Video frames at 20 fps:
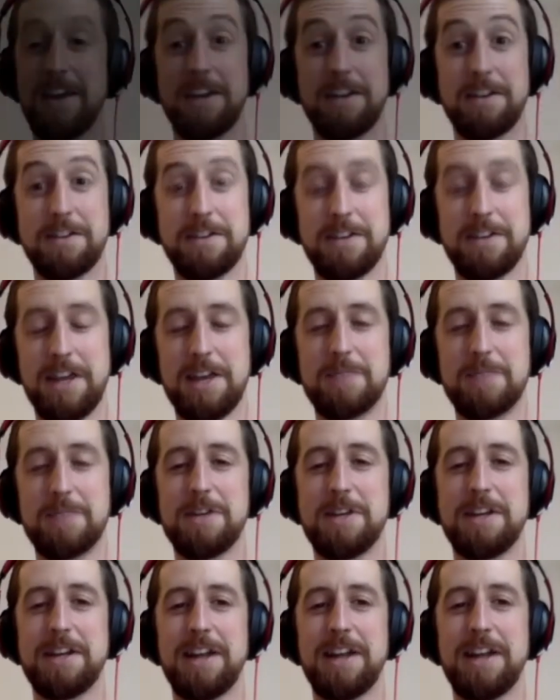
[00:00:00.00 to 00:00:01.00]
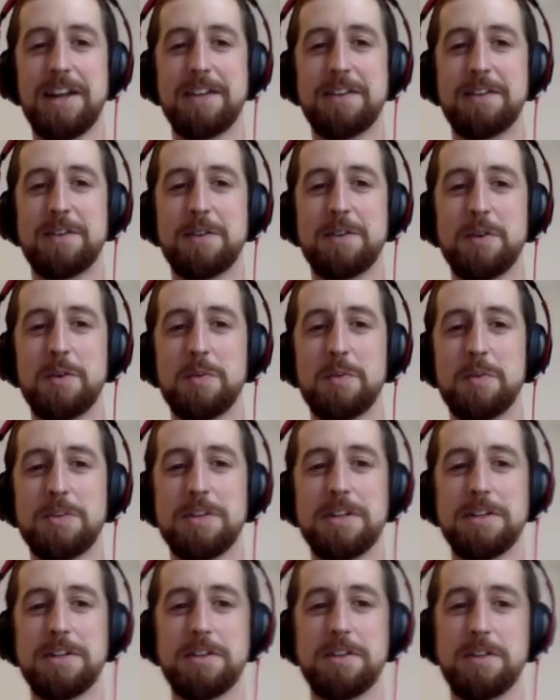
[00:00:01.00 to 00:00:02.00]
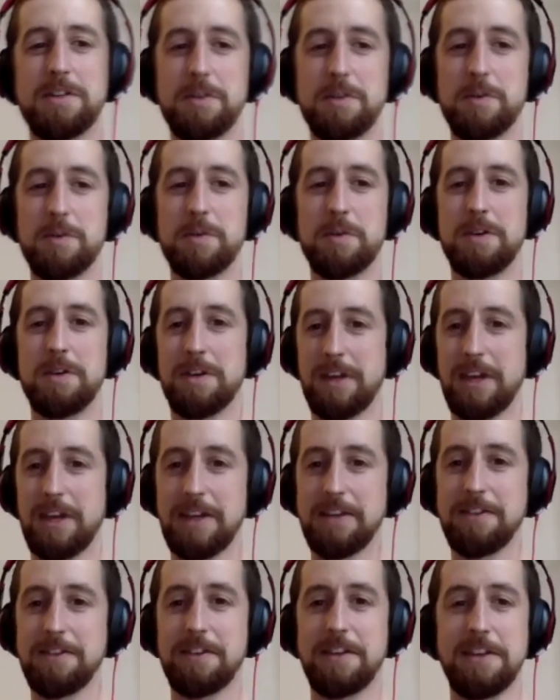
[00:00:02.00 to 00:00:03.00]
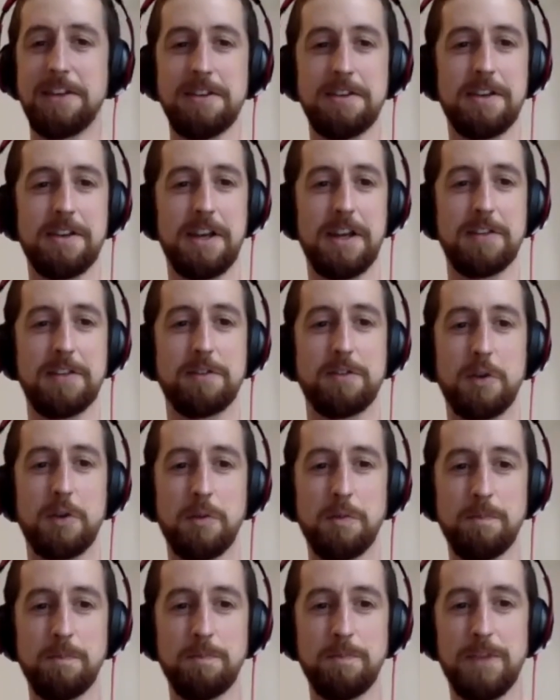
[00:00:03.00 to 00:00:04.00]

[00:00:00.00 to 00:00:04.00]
today I'm really glad to present to you Kelso.